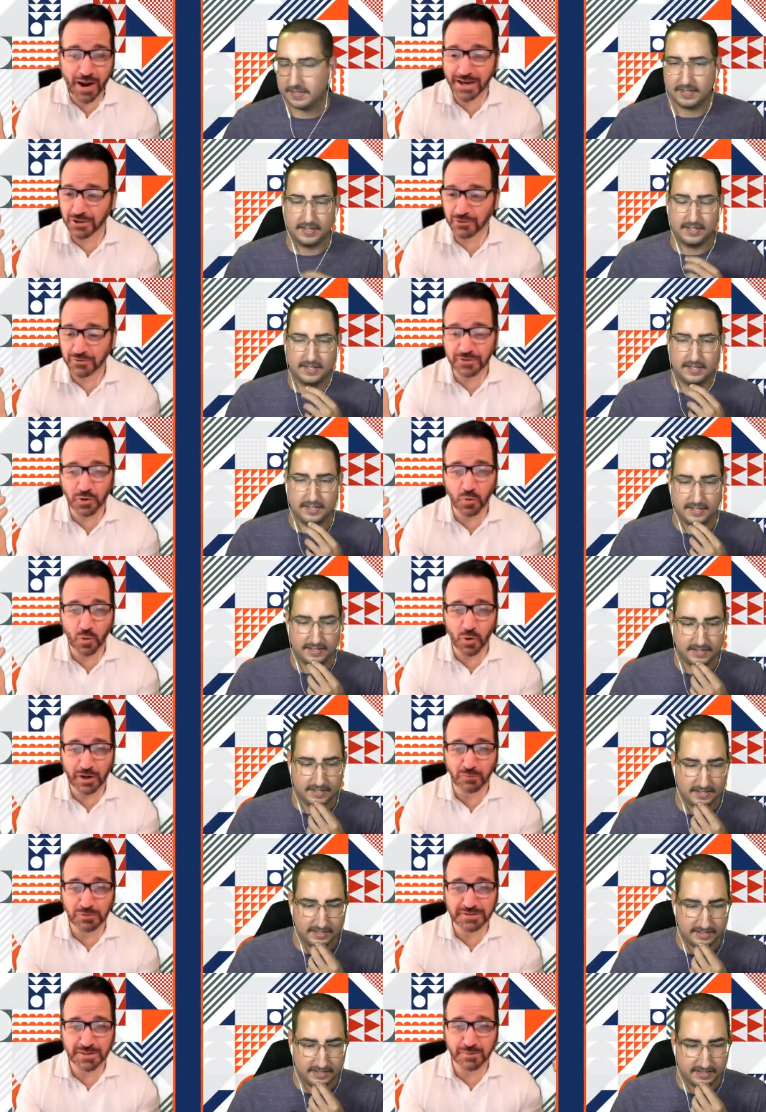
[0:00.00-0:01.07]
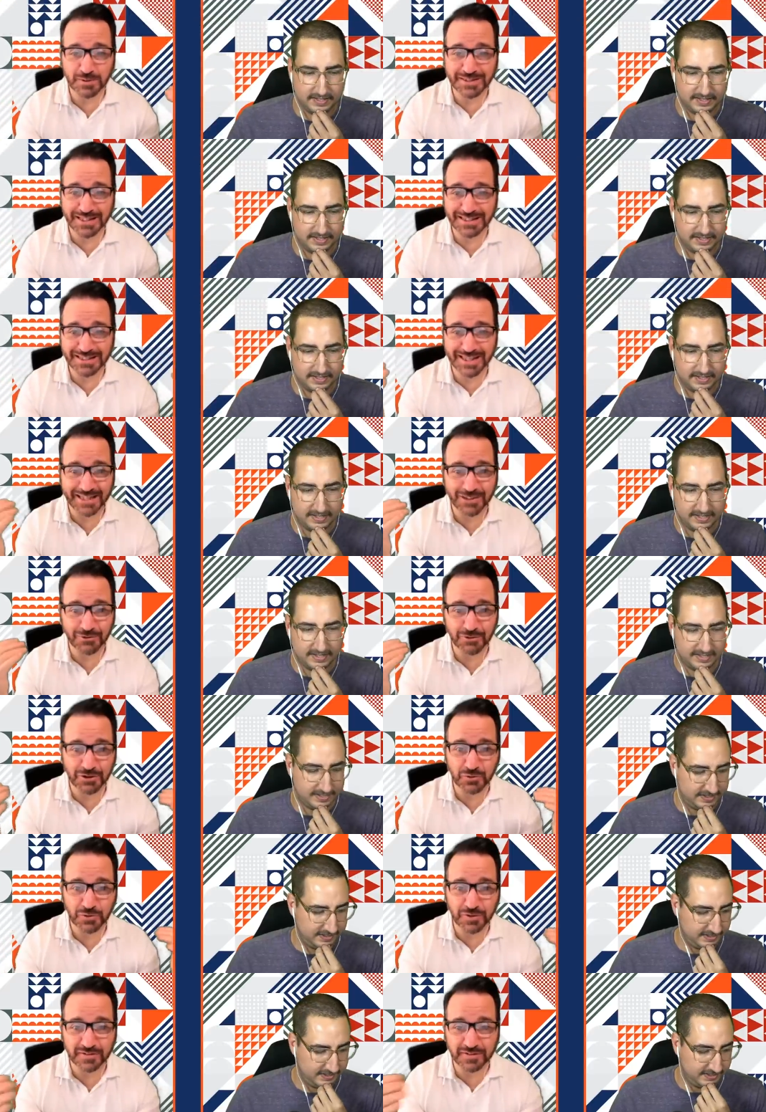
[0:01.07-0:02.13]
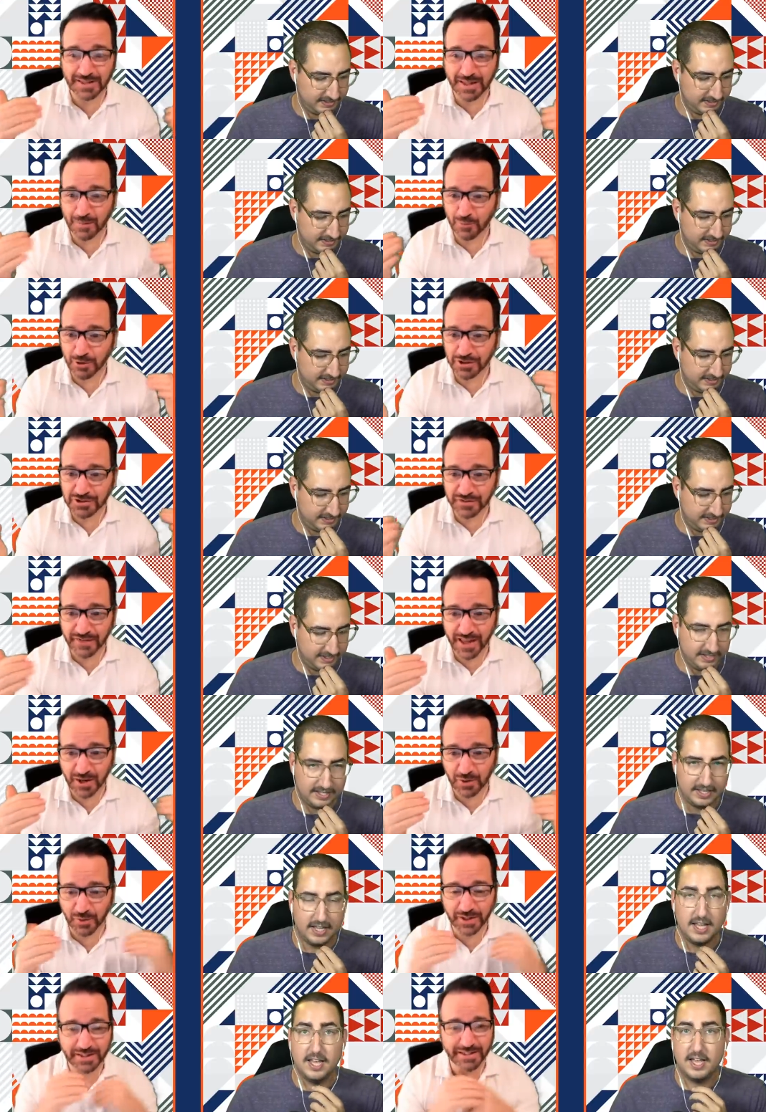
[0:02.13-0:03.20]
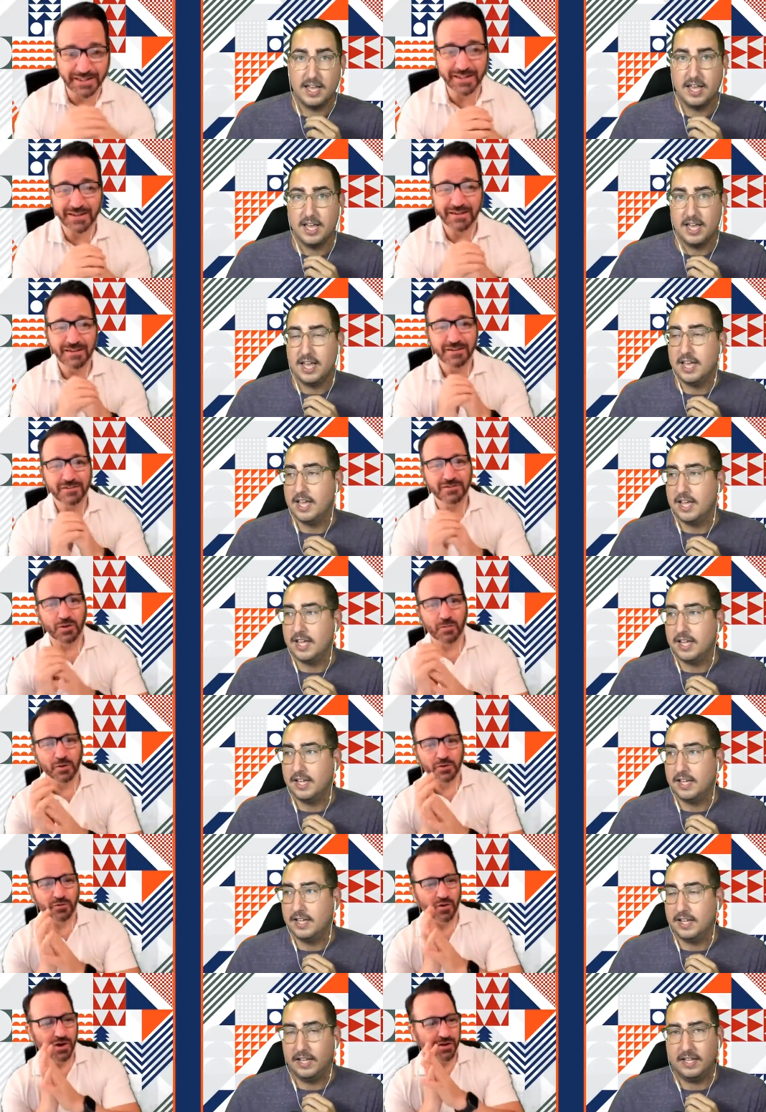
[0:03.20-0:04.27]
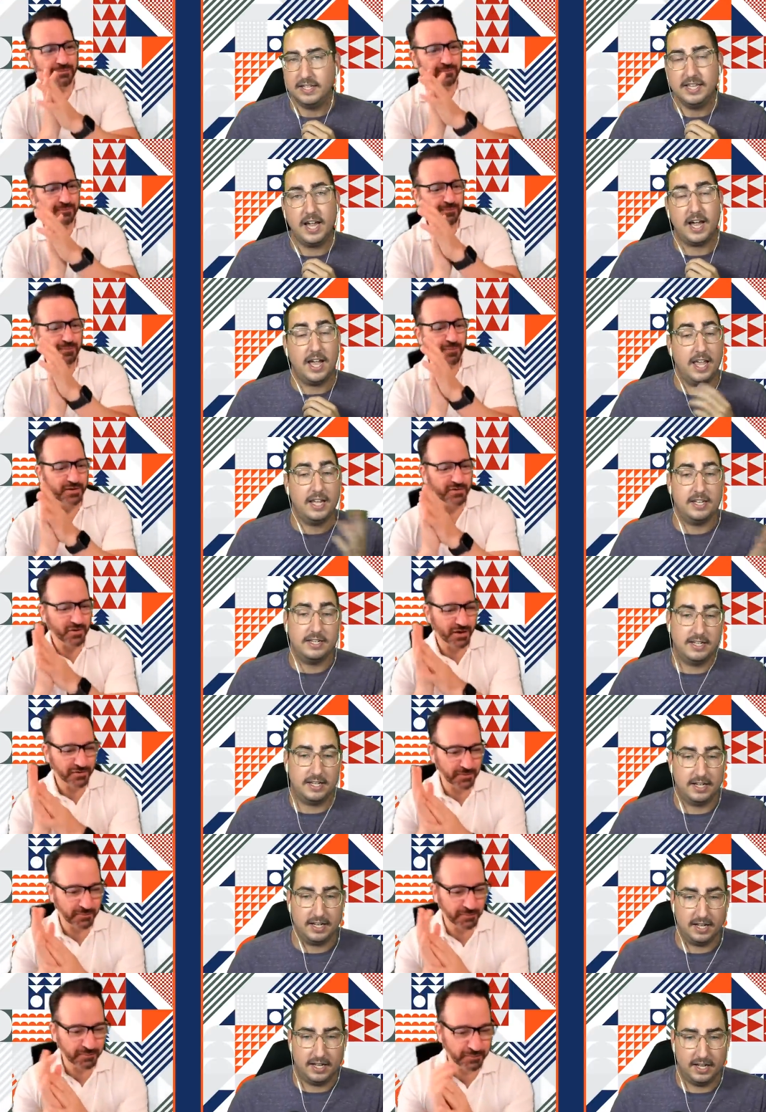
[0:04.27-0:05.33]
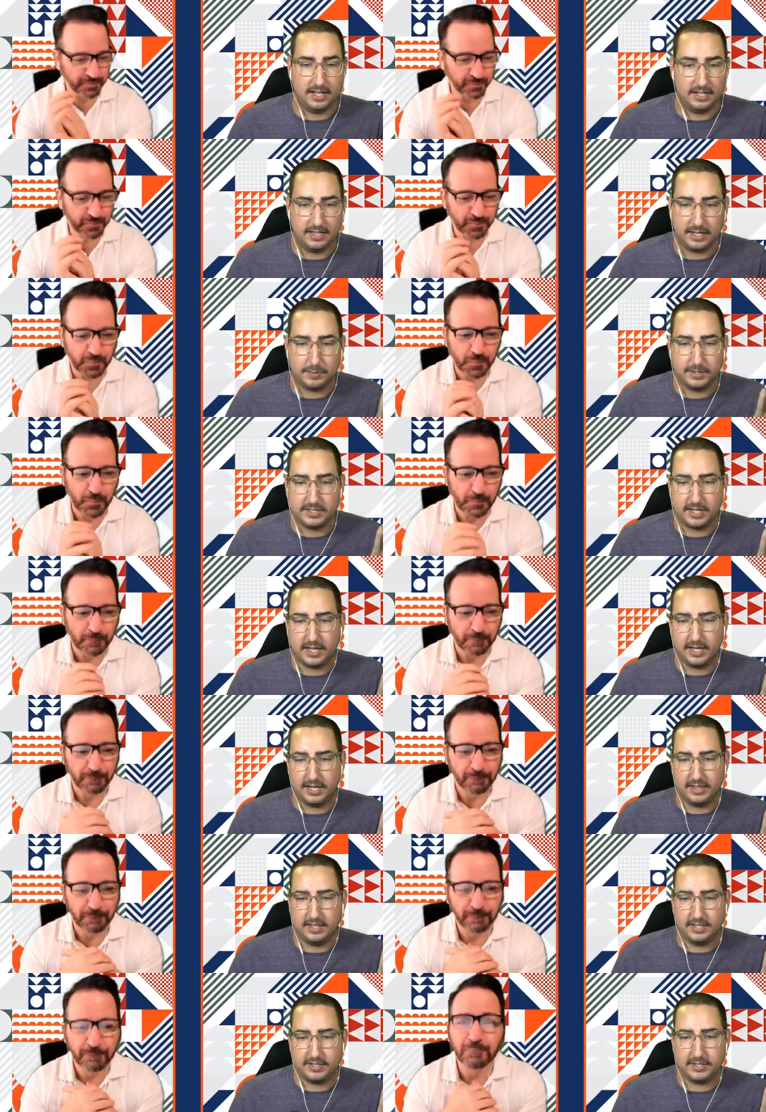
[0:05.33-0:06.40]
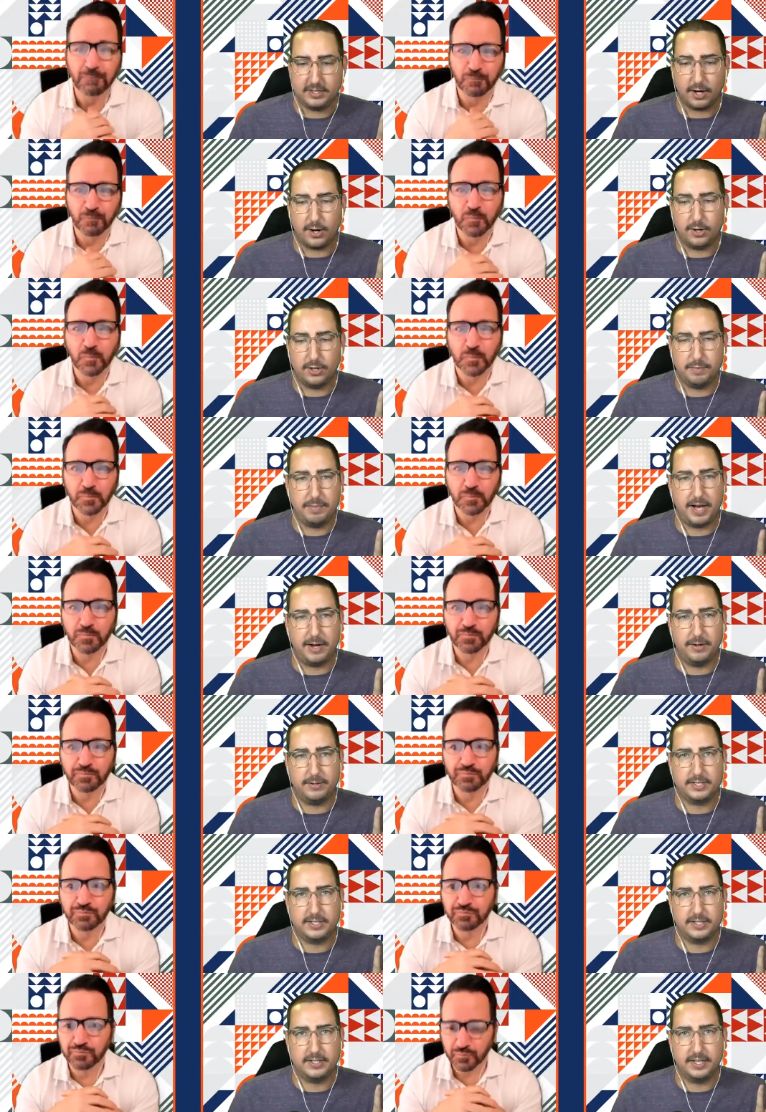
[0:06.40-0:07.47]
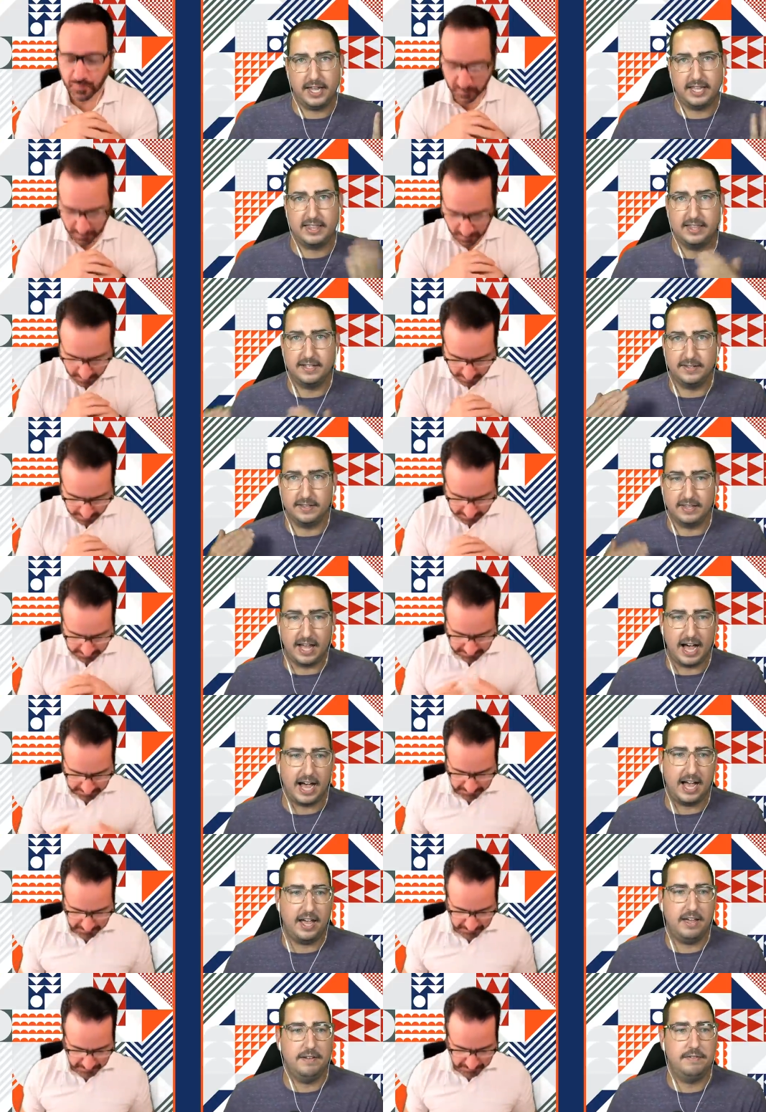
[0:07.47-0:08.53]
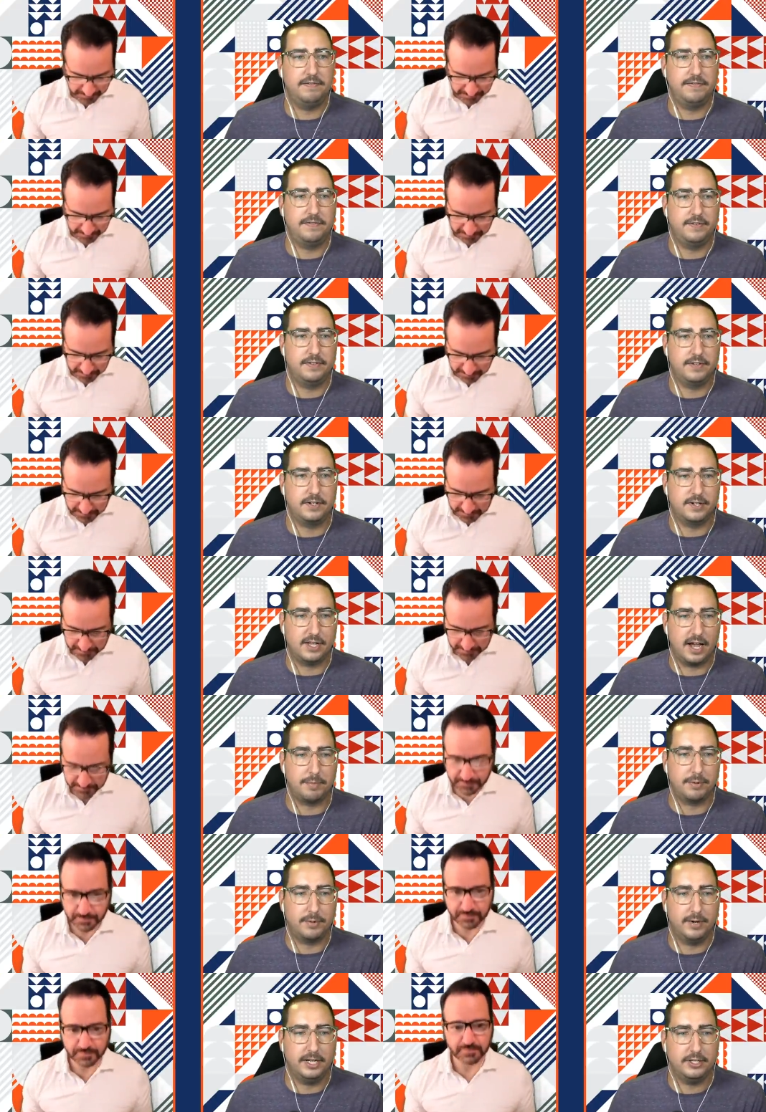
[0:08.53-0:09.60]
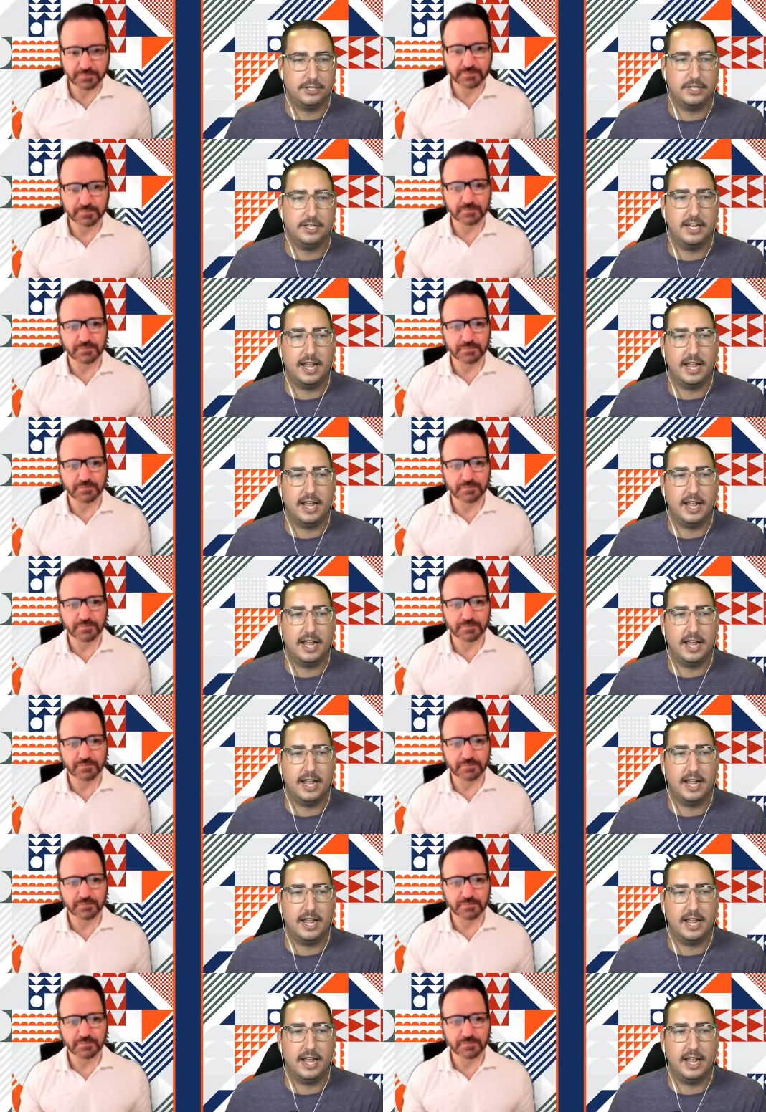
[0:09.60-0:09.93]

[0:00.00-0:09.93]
Speaker 1: and you're still working with someone that like you could do this collaboration that quickly. So much fun.
Speaker 2: Yeah. That's and awesome. Like we said, this is all about like the live collaboration